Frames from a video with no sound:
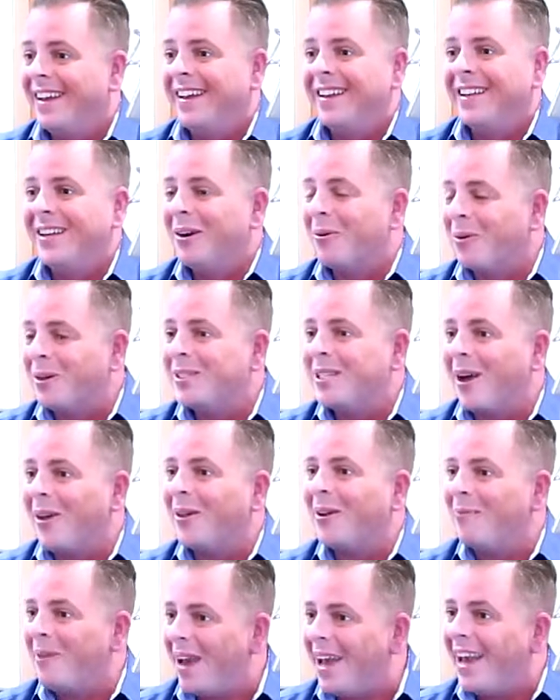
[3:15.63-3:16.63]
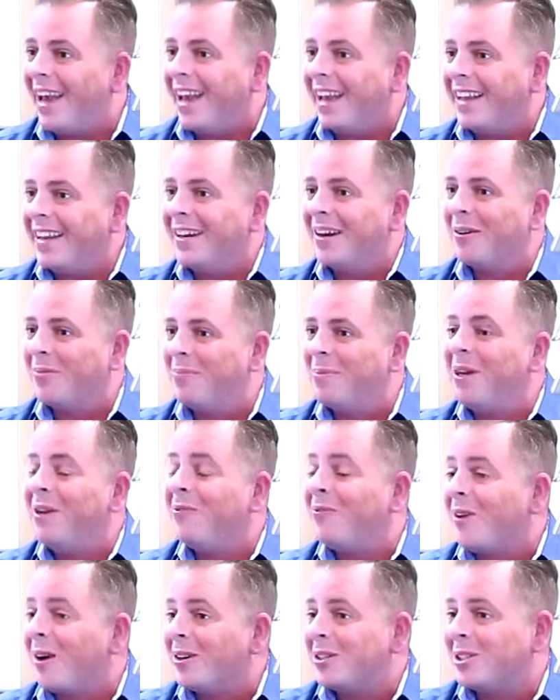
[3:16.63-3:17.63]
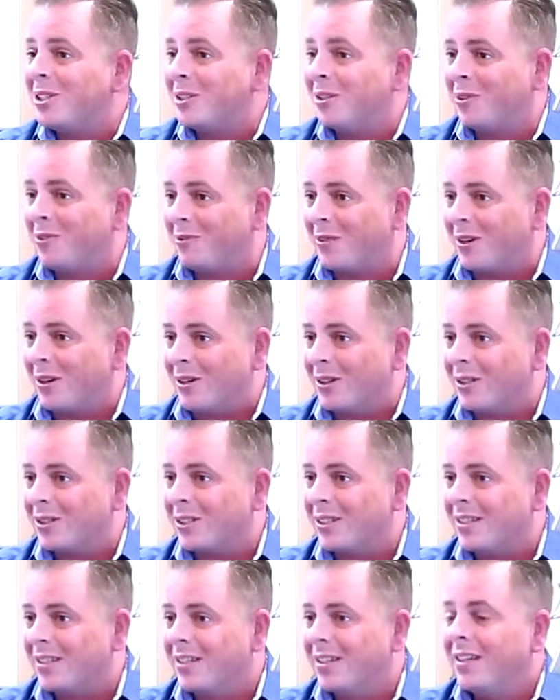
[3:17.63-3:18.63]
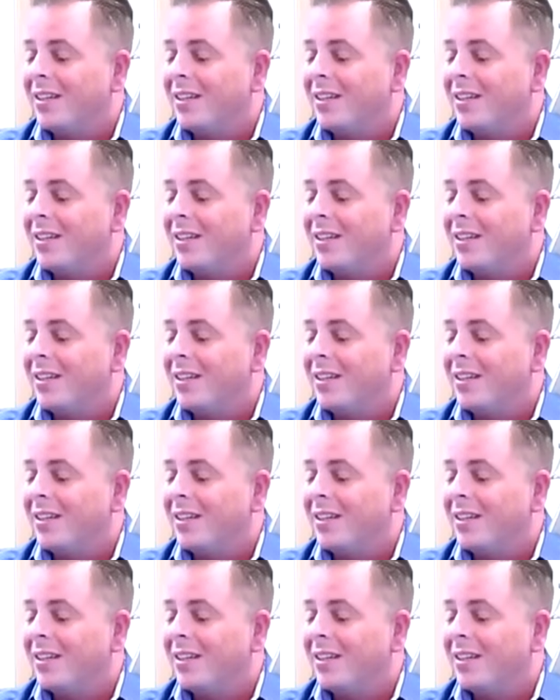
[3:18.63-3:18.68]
we're telling them, hey, be functional first,